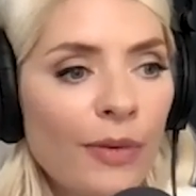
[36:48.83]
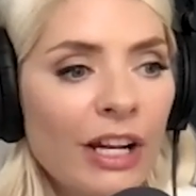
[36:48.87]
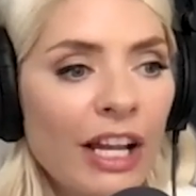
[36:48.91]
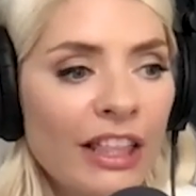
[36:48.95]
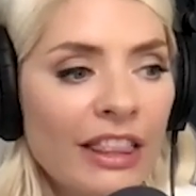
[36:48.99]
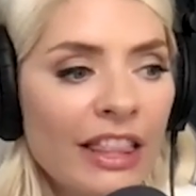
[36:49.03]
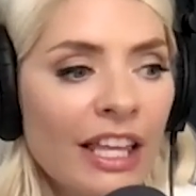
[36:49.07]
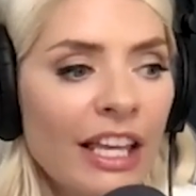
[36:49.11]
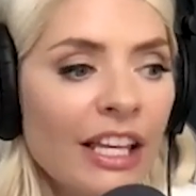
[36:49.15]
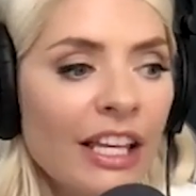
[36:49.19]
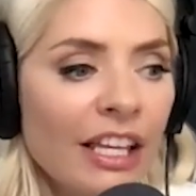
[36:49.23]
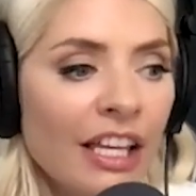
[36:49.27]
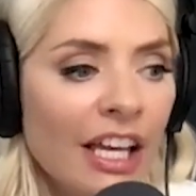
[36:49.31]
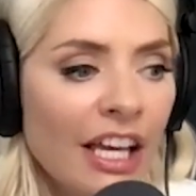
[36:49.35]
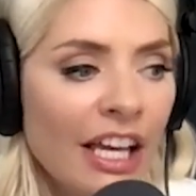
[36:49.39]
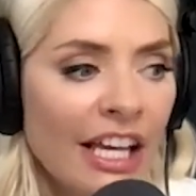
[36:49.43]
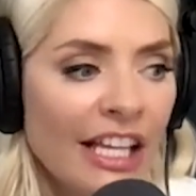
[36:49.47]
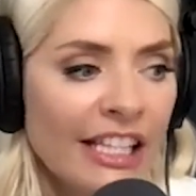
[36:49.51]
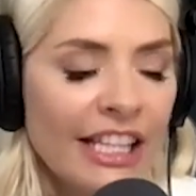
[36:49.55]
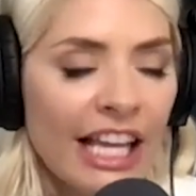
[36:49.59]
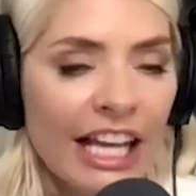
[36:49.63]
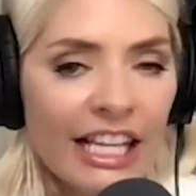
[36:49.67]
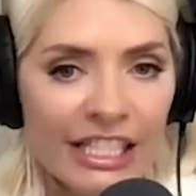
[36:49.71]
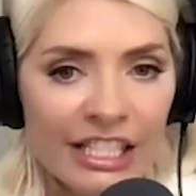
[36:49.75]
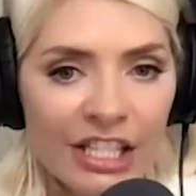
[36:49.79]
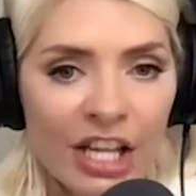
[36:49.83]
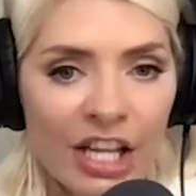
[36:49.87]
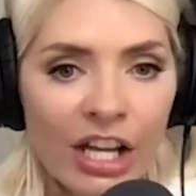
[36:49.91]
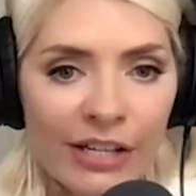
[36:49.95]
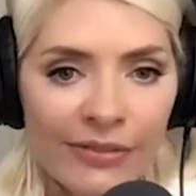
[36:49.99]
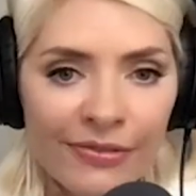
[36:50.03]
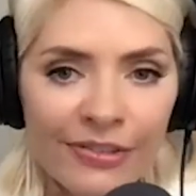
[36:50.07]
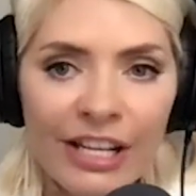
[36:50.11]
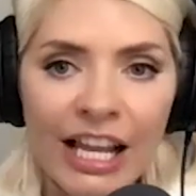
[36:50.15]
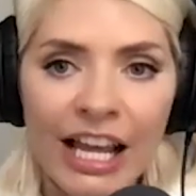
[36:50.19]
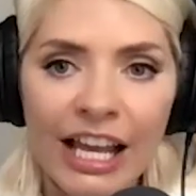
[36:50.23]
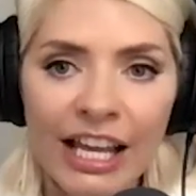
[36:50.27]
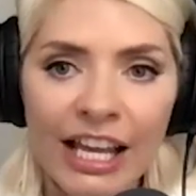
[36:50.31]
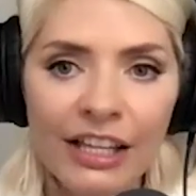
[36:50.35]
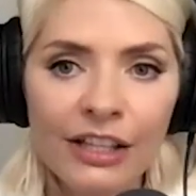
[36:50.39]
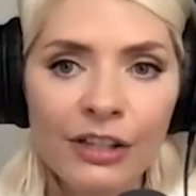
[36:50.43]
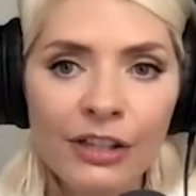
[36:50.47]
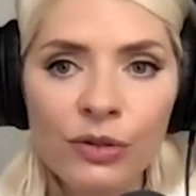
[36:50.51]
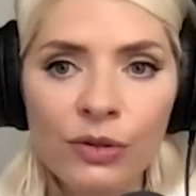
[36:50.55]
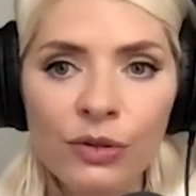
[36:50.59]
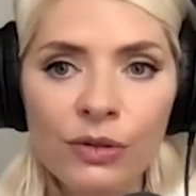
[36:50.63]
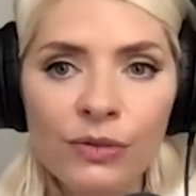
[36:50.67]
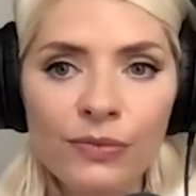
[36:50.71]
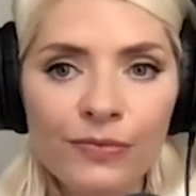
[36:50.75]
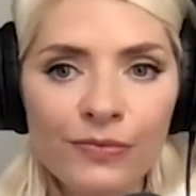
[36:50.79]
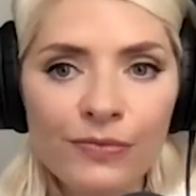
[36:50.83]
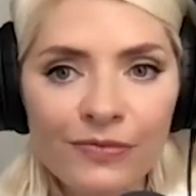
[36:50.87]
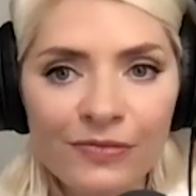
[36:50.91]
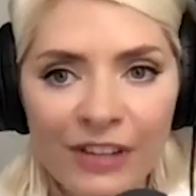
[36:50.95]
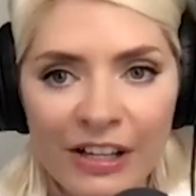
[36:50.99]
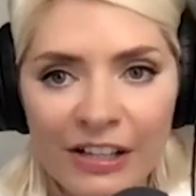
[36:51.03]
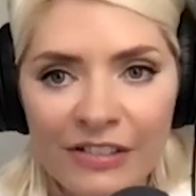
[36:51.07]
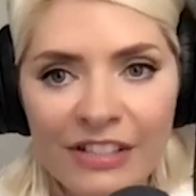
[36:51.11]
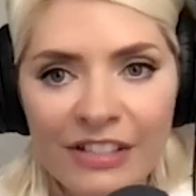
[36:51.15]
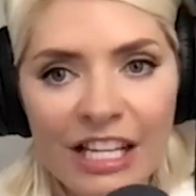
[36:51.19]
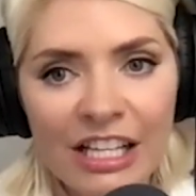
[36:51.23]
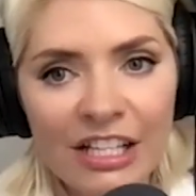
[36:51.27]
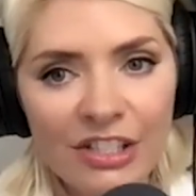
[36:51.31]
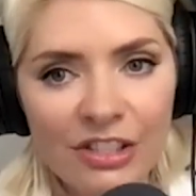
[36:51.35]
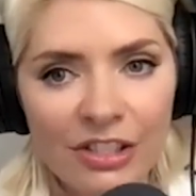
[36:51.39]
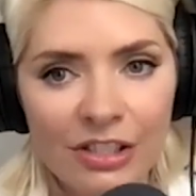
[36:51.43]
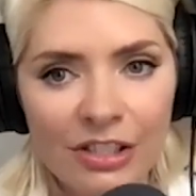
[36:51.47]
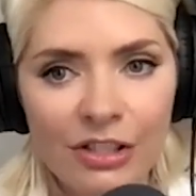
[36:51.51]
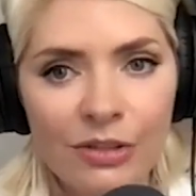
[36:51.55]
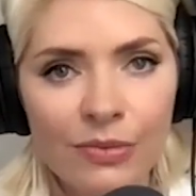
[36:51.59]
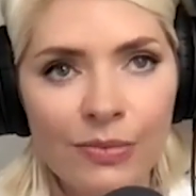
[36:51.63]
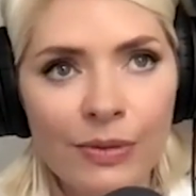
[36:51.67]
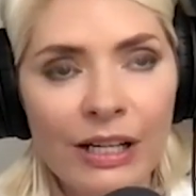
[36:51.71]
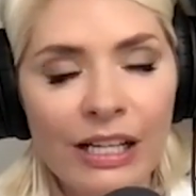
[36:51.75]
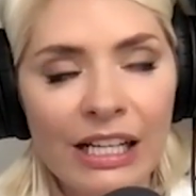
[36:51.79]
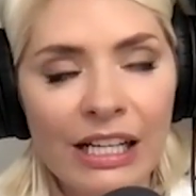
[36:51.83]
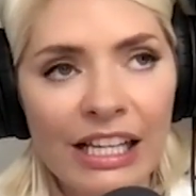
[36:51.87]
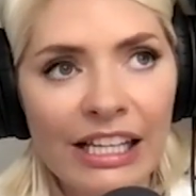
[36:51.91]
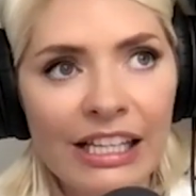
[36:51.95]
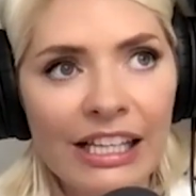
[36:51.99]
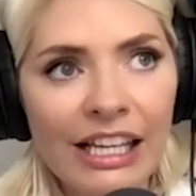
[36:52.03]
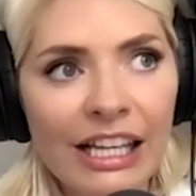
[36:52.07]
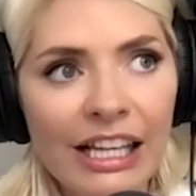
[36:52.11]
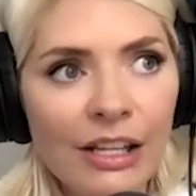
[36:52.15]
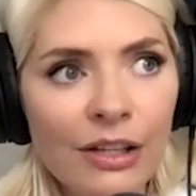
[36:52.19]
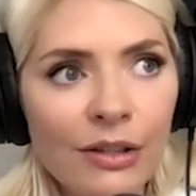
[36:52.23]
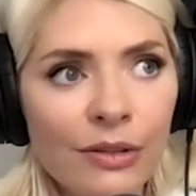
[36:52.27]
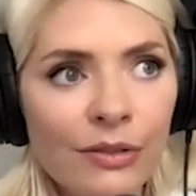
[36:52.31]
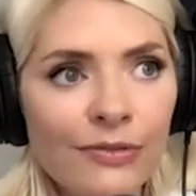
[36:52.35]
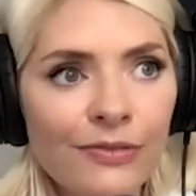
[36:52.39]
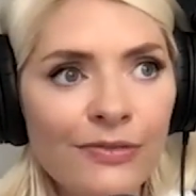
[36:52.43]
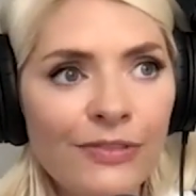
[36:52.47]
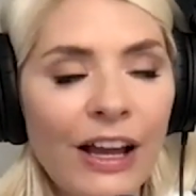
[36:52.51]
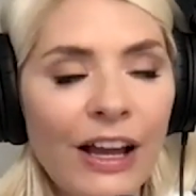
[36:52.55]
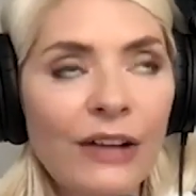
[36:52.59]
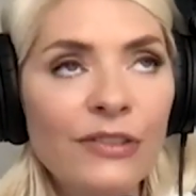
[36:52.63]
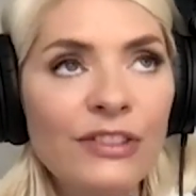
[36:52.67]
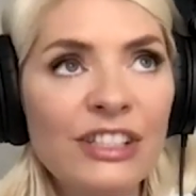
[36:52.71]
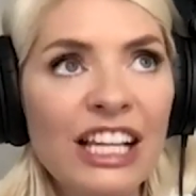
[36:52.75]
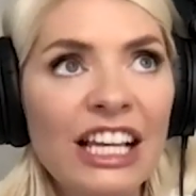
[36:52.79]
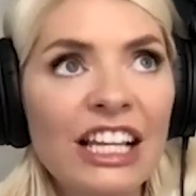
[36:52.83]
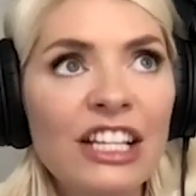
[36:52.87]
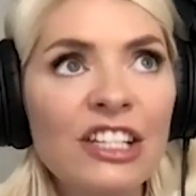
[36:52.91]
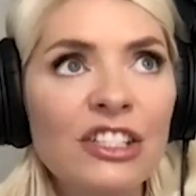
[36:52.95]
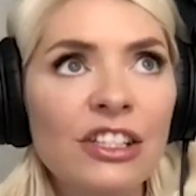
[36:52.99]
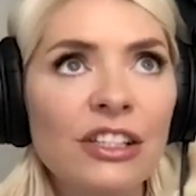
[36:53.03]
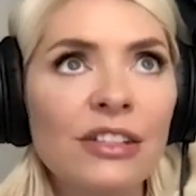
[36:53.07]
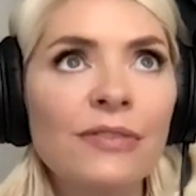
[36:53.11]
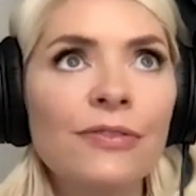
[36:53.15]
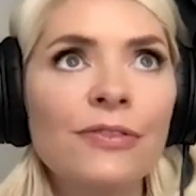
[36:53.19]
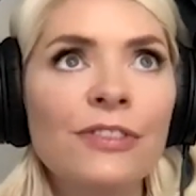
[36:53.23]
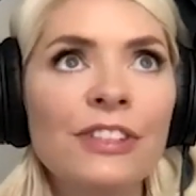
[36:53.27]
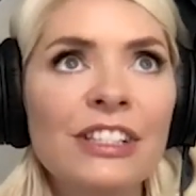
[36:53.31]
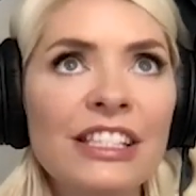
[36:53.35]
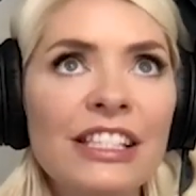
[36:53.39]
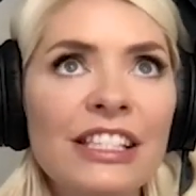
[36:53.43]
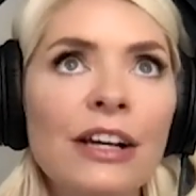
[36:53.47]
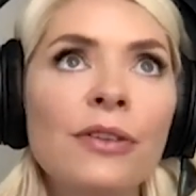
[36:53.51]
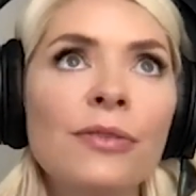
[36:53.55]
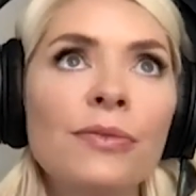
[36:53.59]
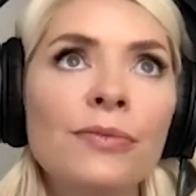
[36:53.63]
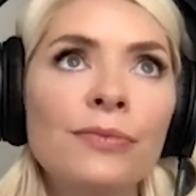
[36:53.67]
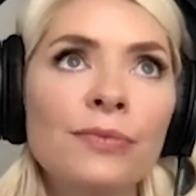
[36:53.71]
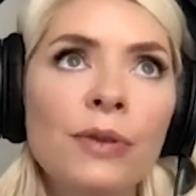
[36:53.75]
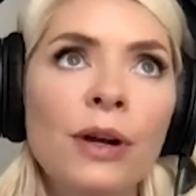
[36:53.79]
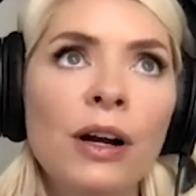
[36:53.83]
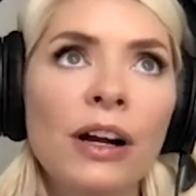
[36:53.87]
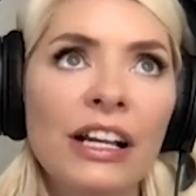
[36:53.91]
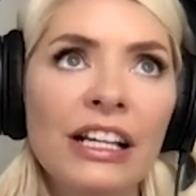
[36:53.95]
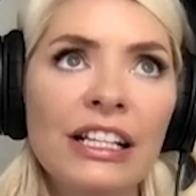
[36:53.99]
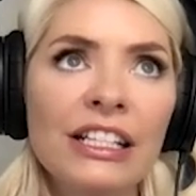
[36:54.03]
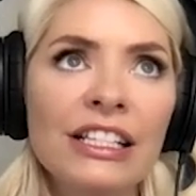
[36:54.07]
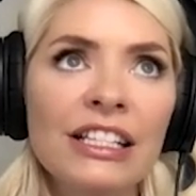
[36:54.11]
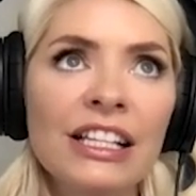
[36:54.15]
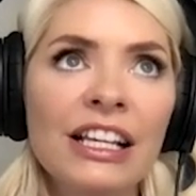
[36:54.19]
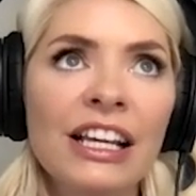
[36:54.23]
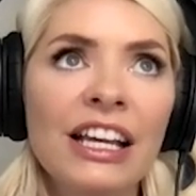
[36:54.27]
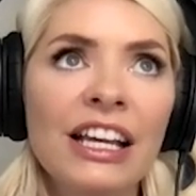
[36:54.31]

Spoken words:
And I think that's kind of laying your foundations, really, getting your foundation for self right.